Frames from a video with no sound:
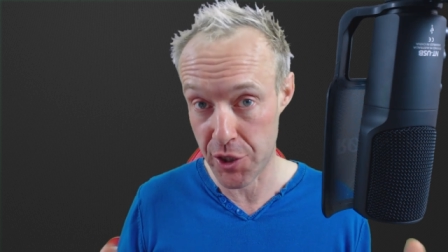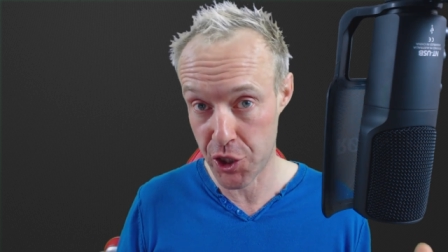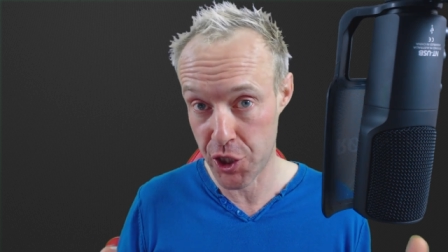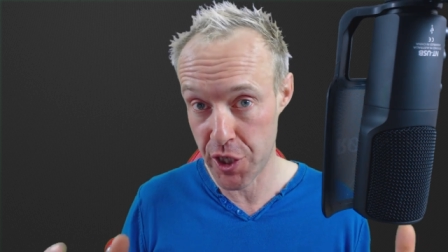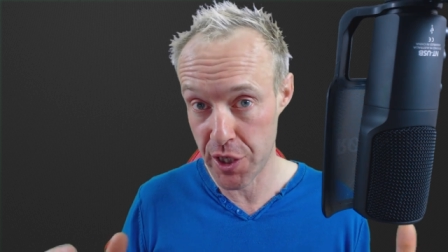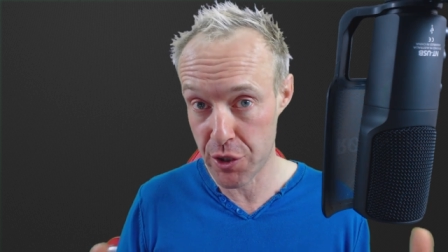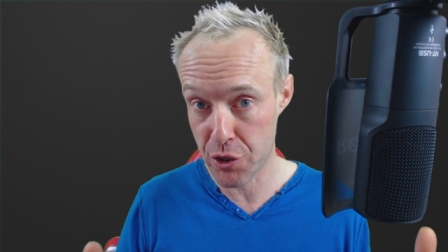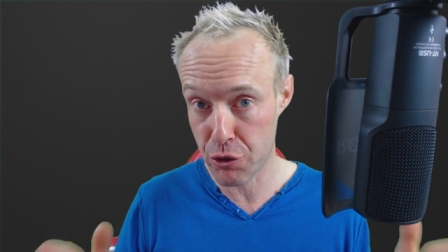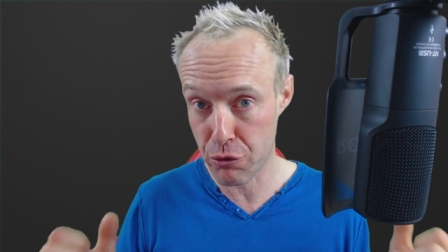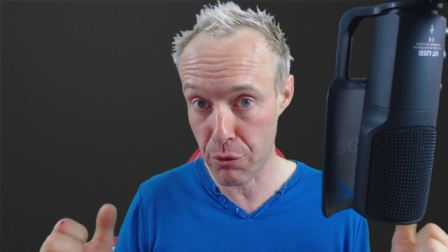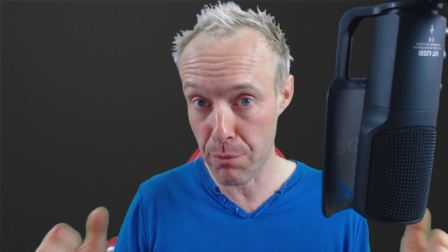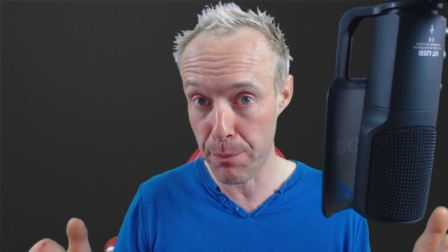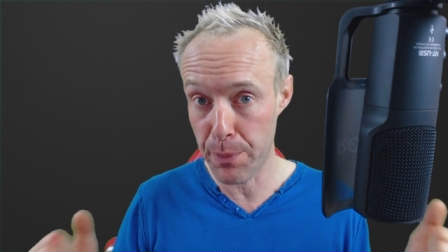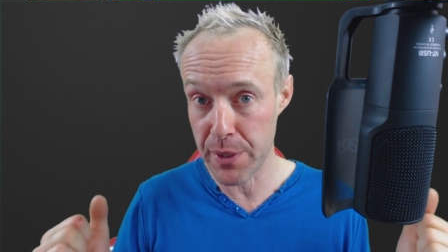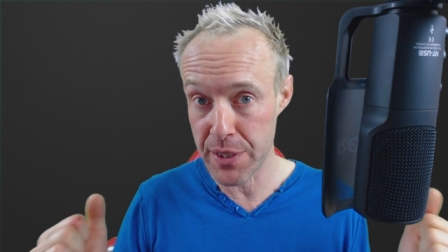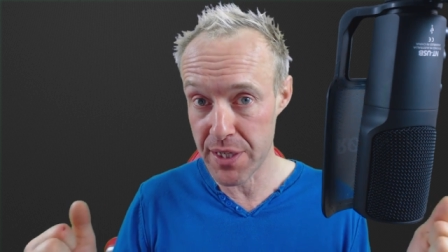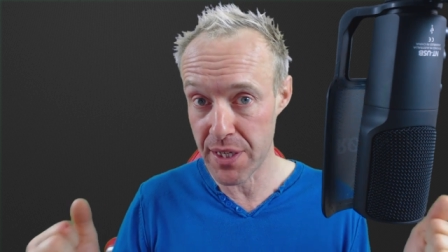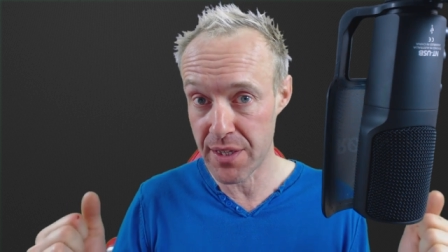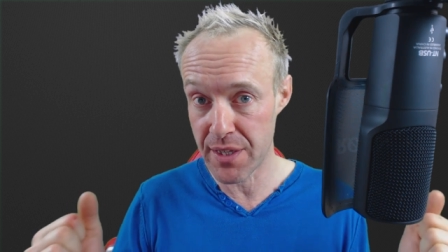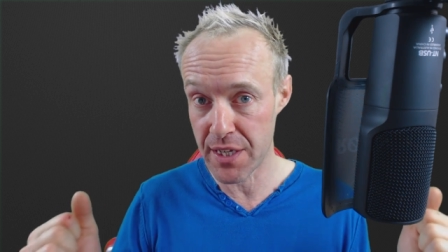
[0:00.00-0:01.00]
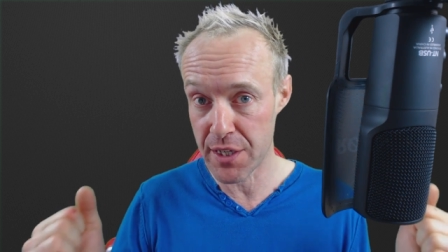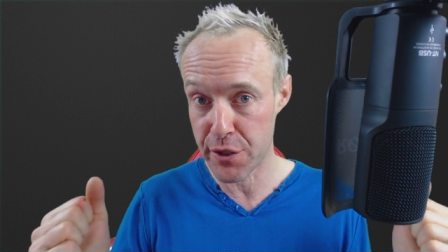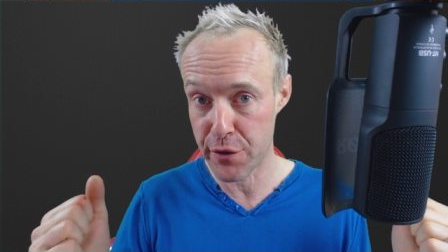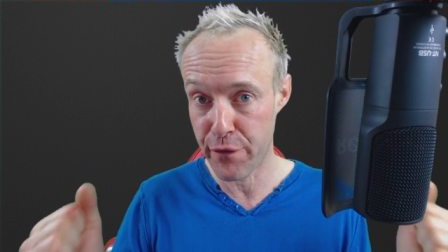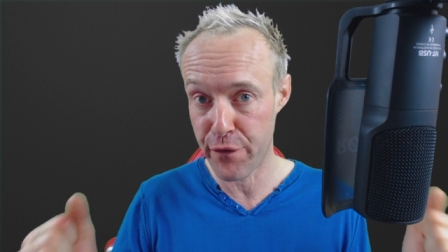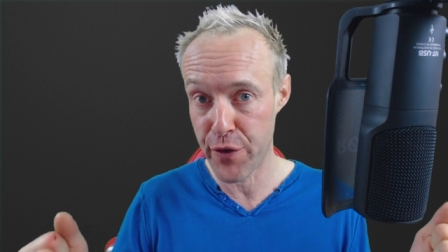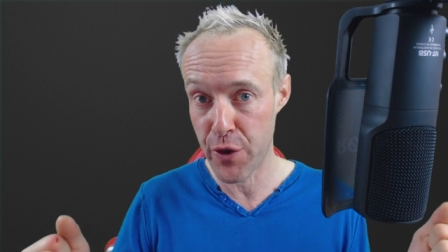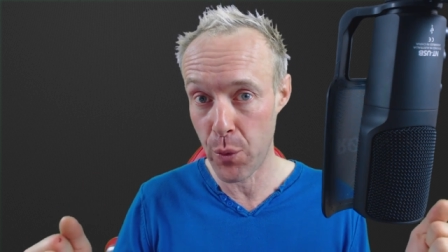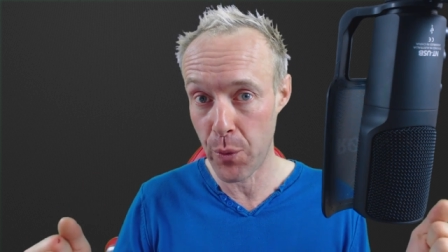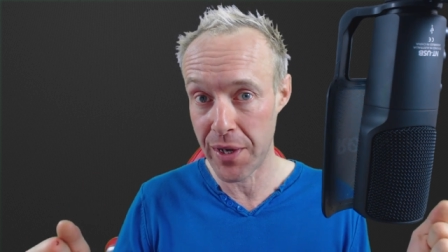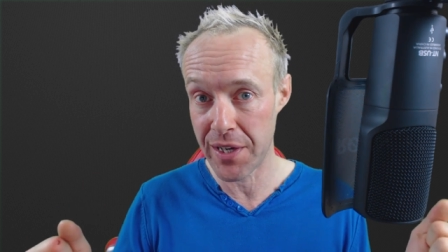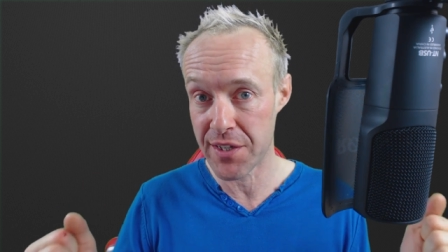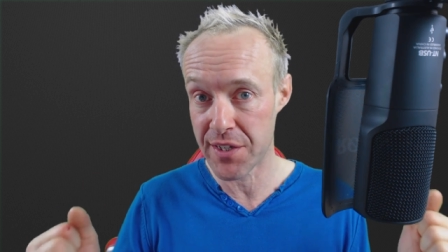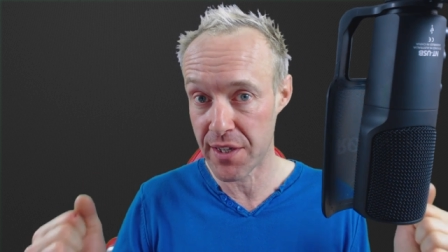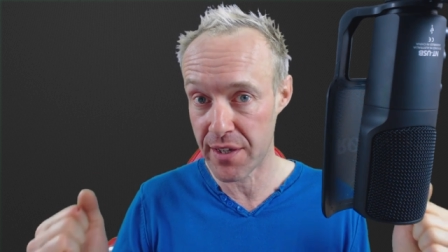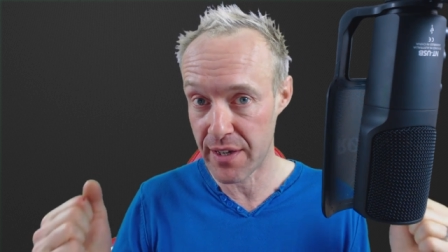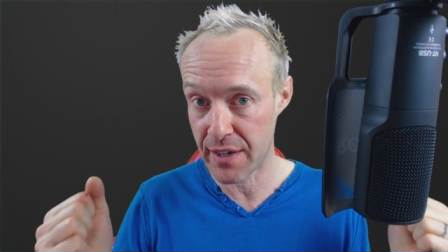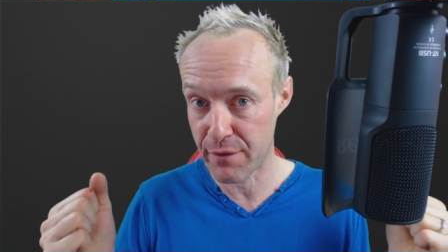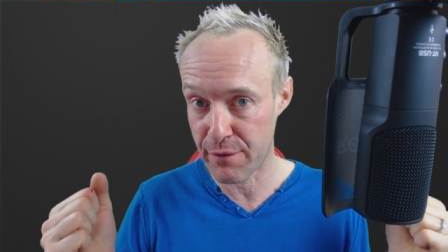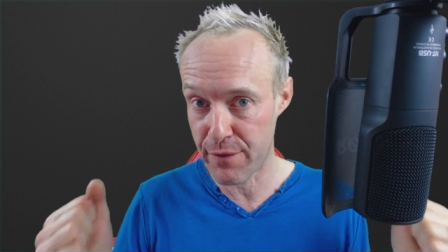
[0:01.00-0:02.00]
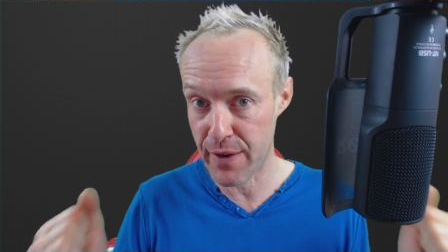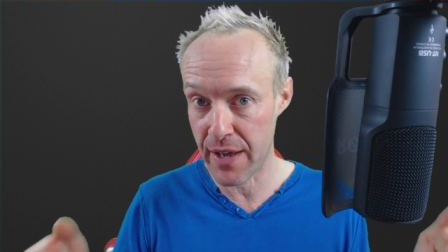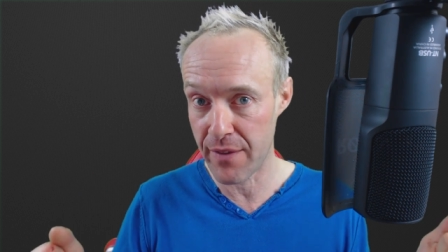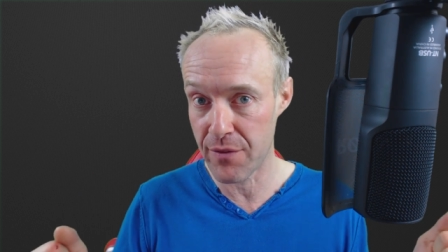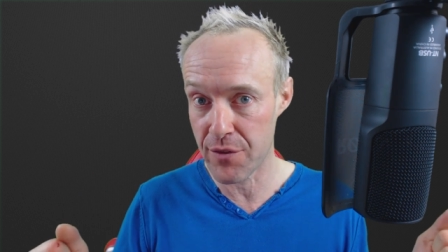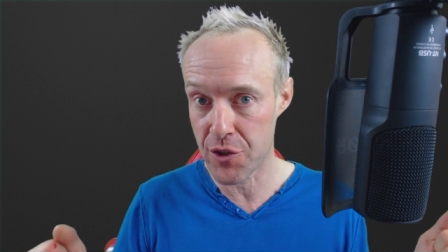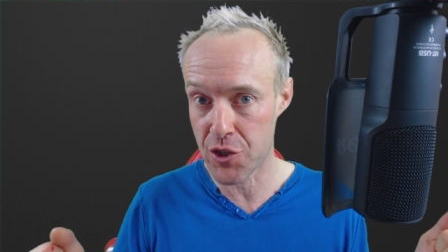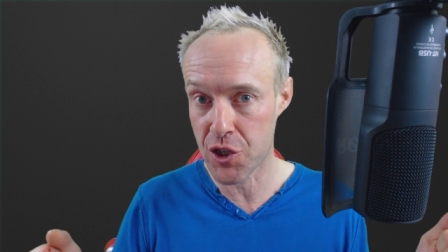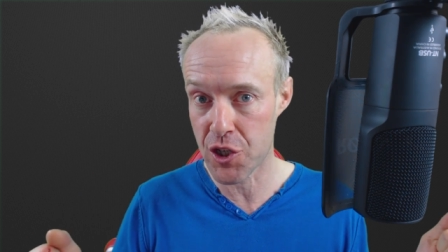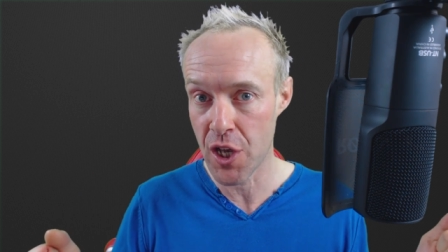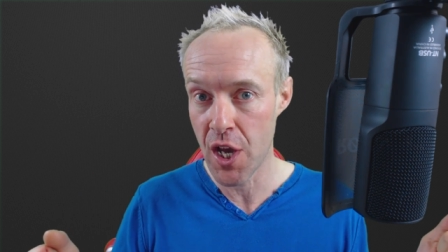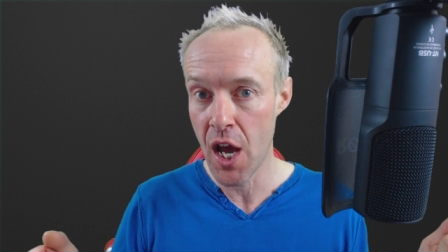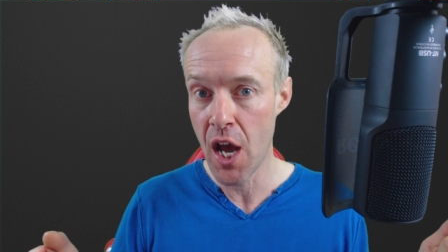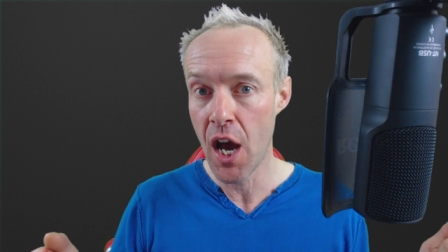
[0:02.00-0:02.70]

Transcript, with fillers: She trumpeted this a few weeks in advance